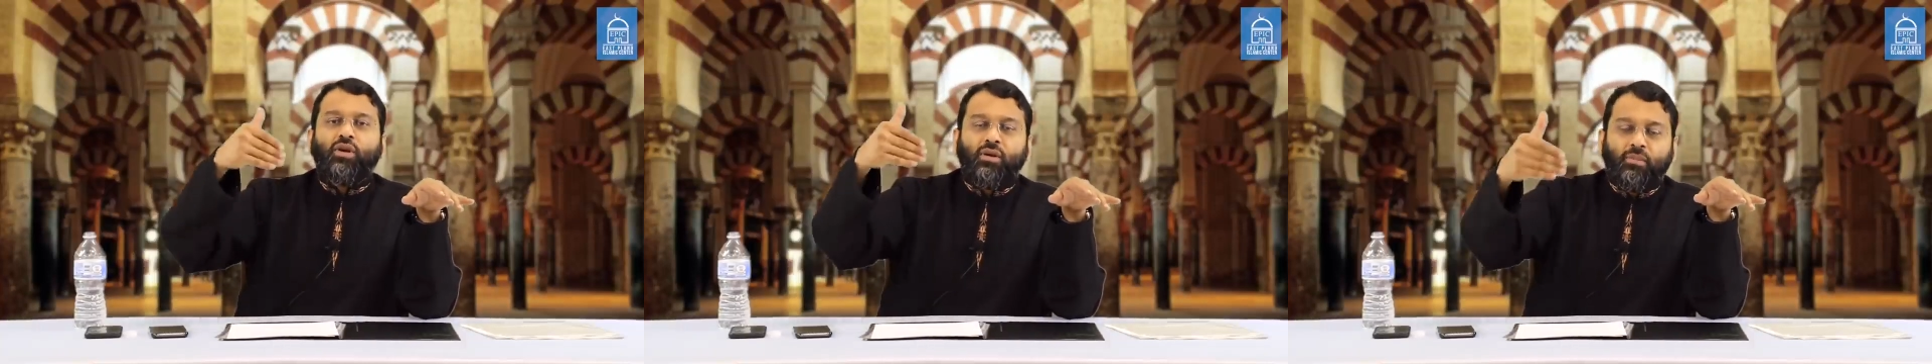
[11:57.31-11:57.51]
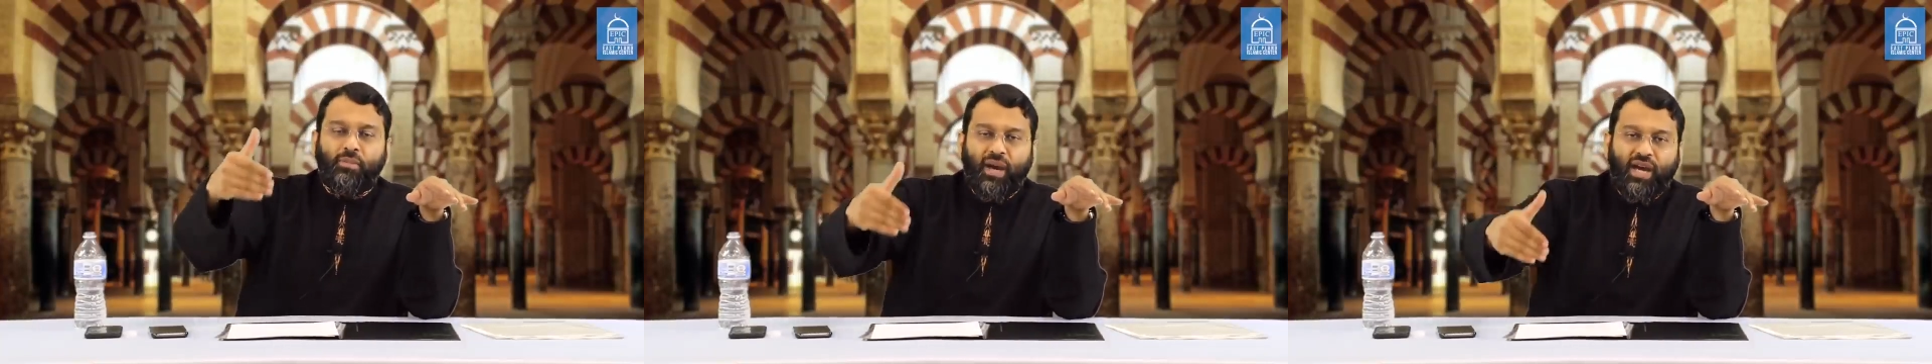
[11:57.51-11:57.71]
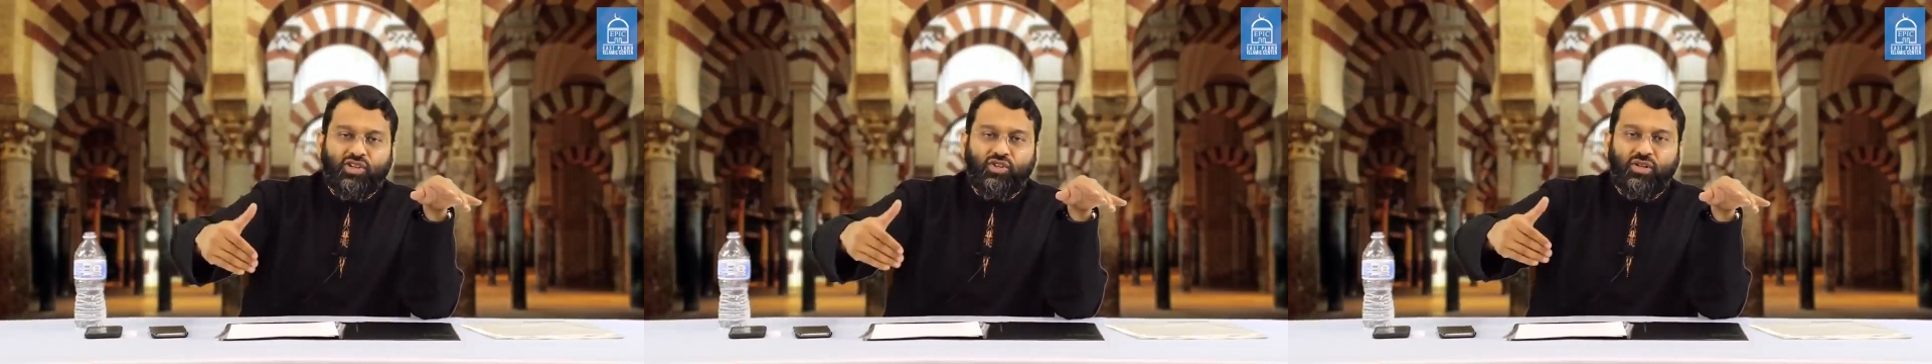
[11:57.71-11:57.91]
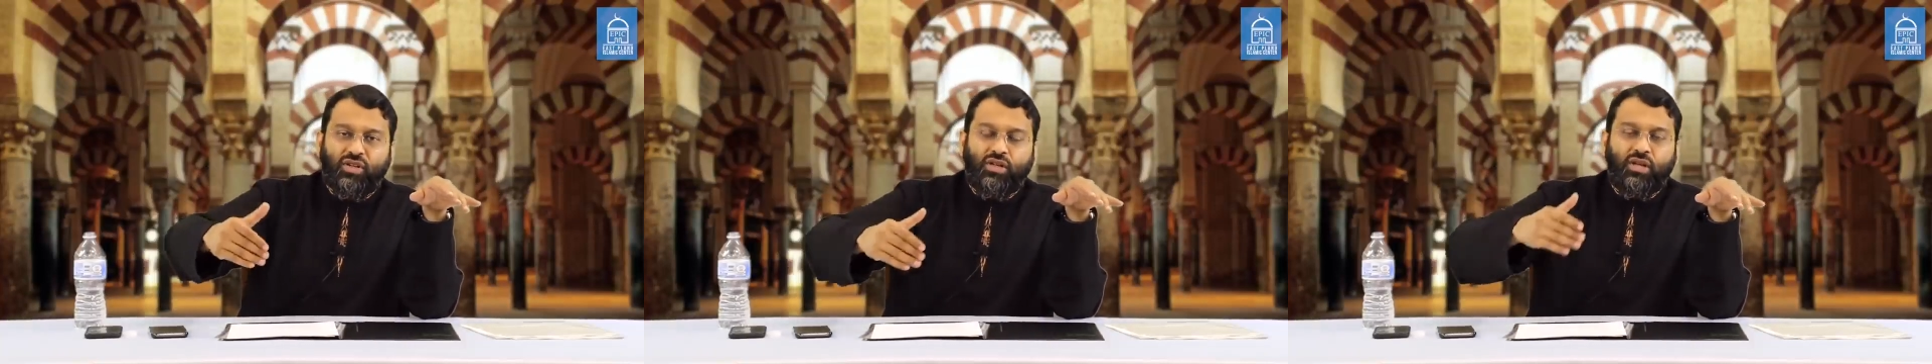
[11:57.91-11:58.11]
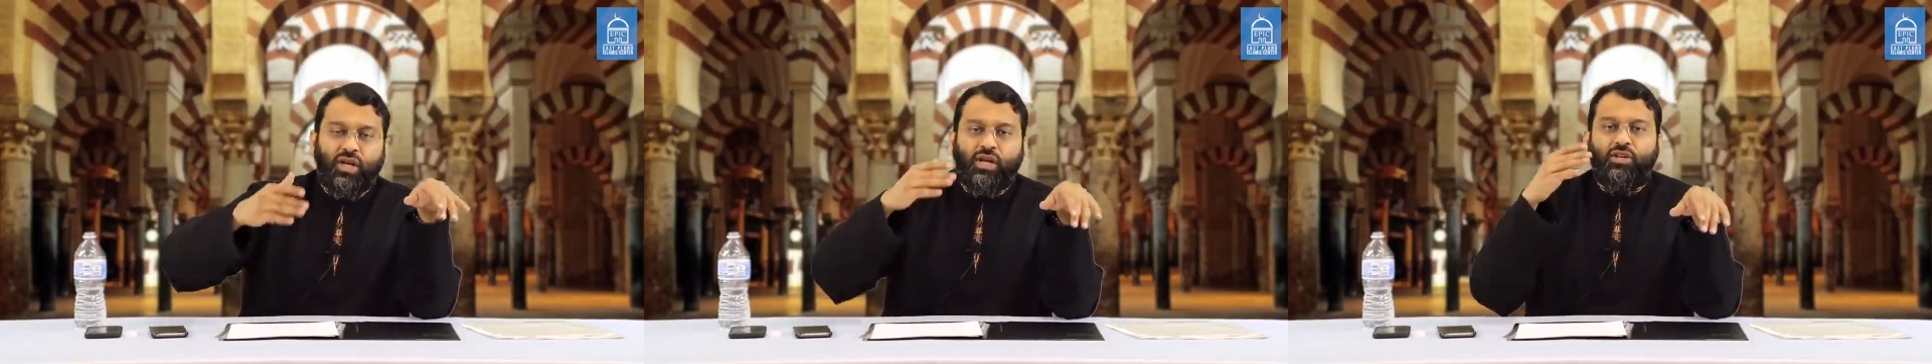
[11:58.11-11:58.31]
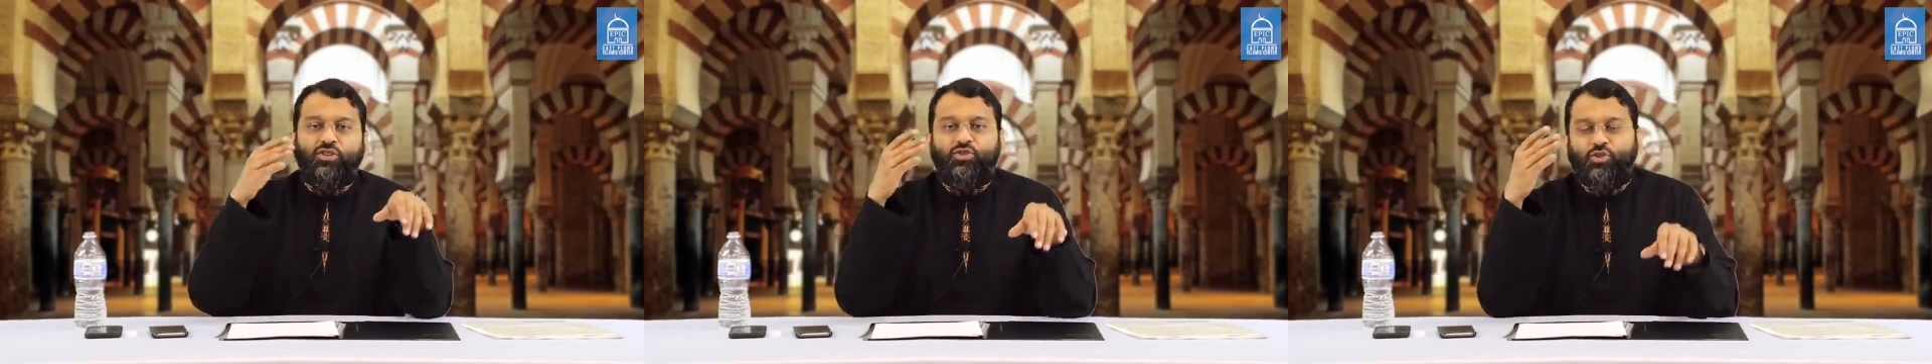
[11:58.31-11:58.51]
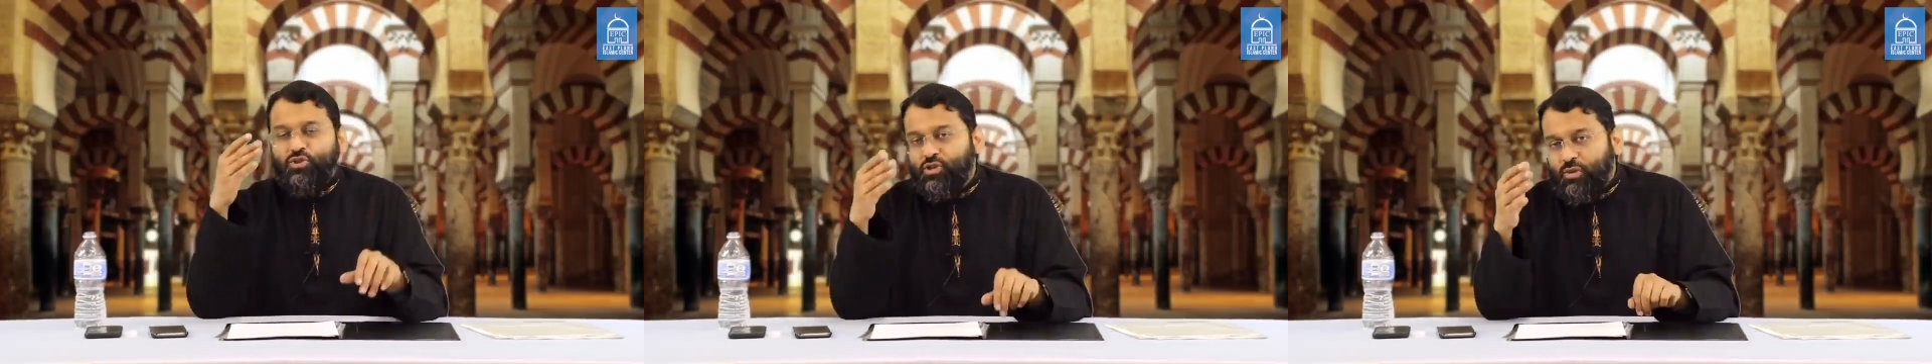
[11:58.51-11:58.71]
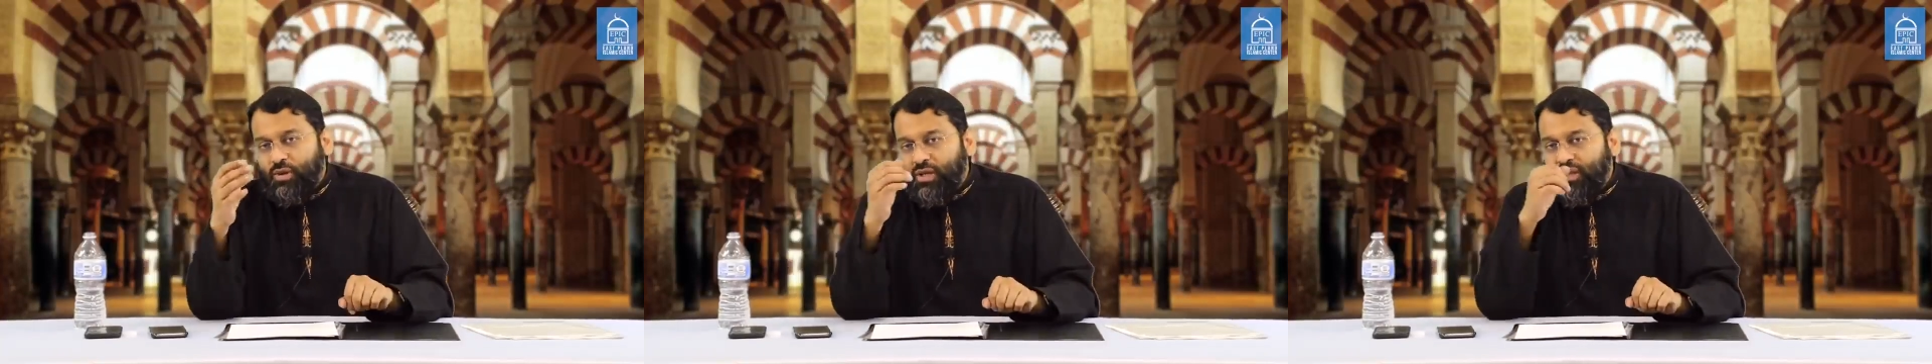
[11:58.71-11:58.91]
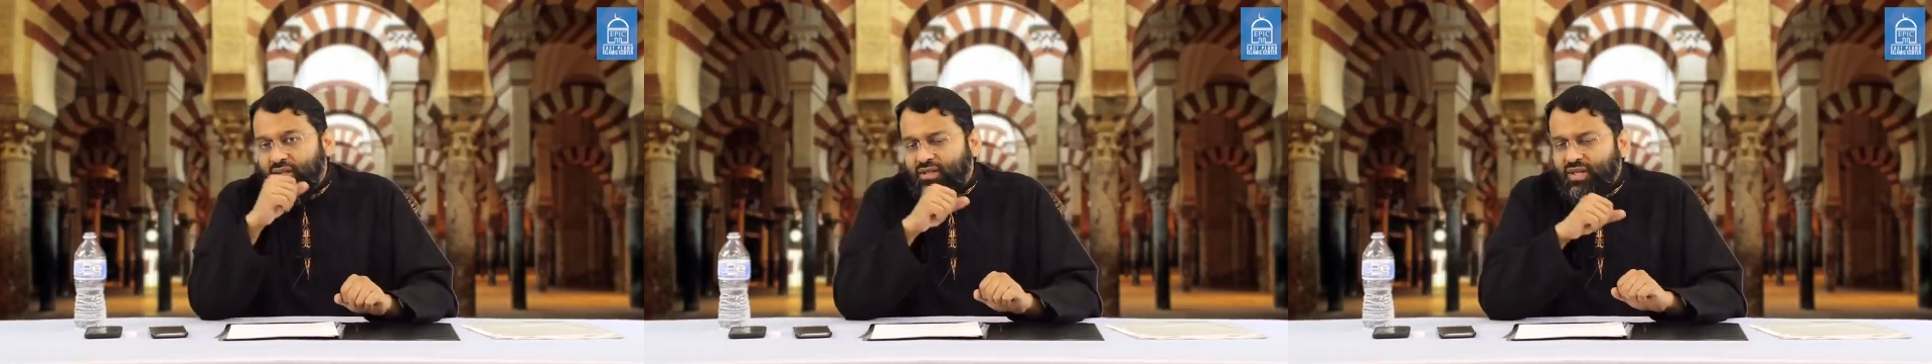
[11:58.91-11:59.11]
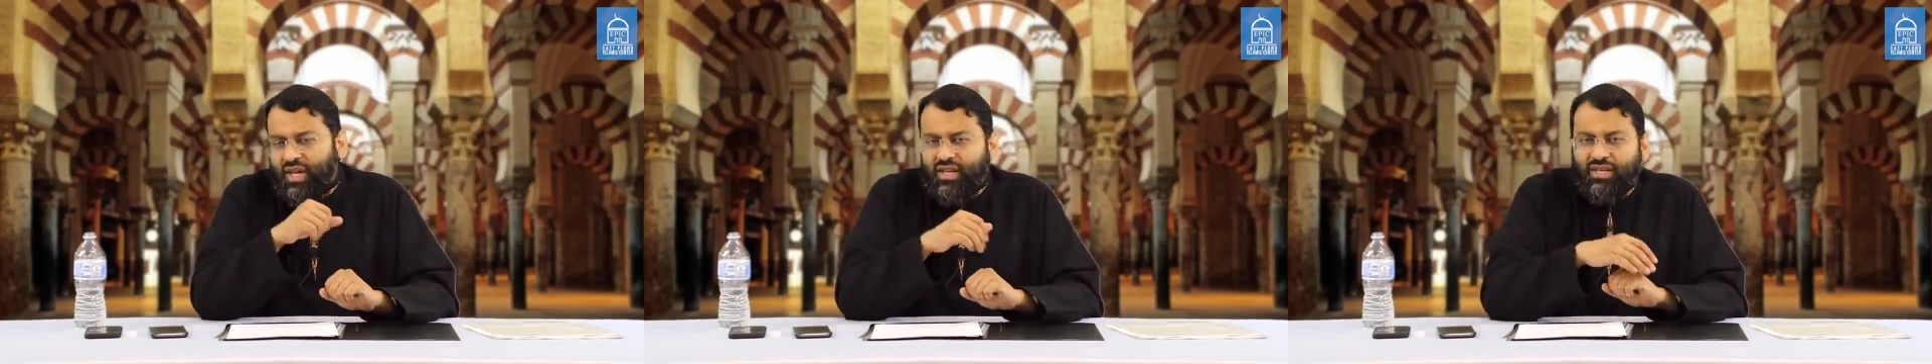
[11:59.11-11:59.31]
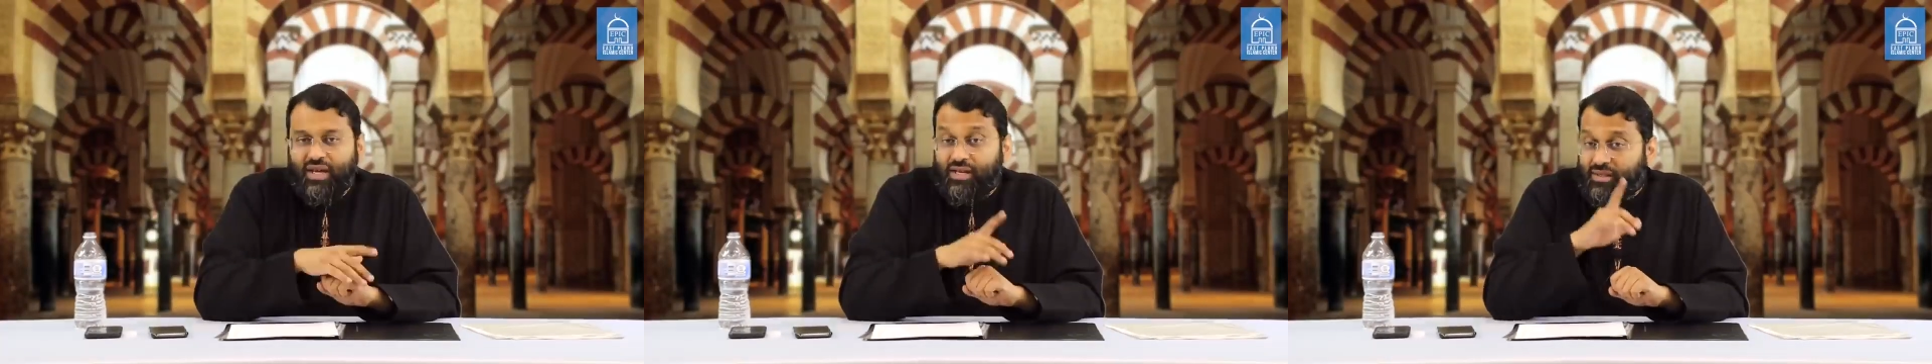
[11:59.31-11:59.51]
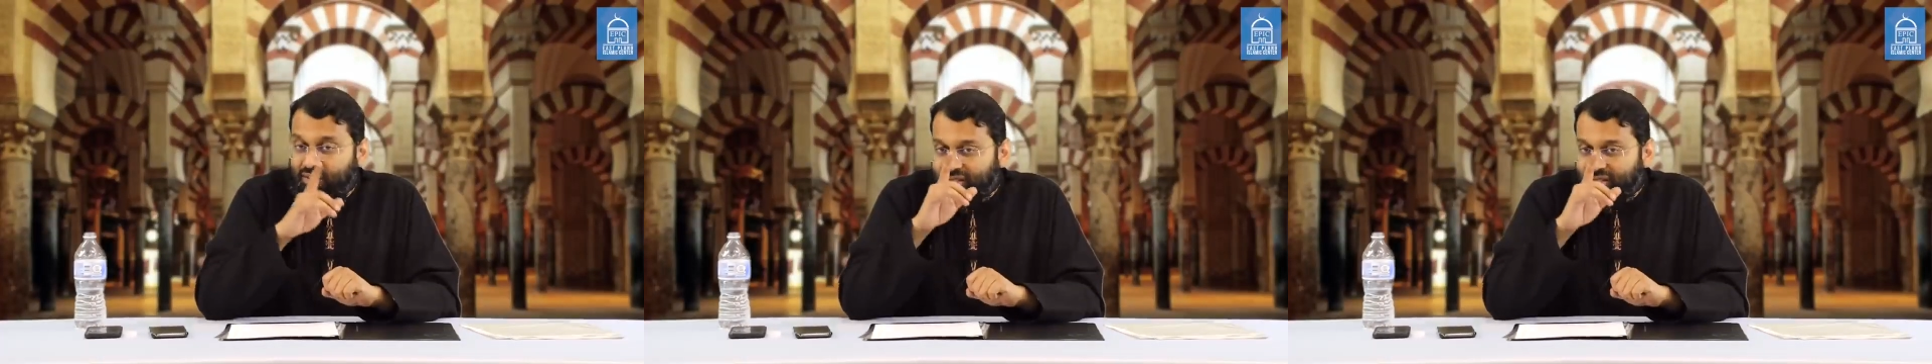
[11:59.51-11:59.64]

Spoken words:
compassionate. So during these 10 days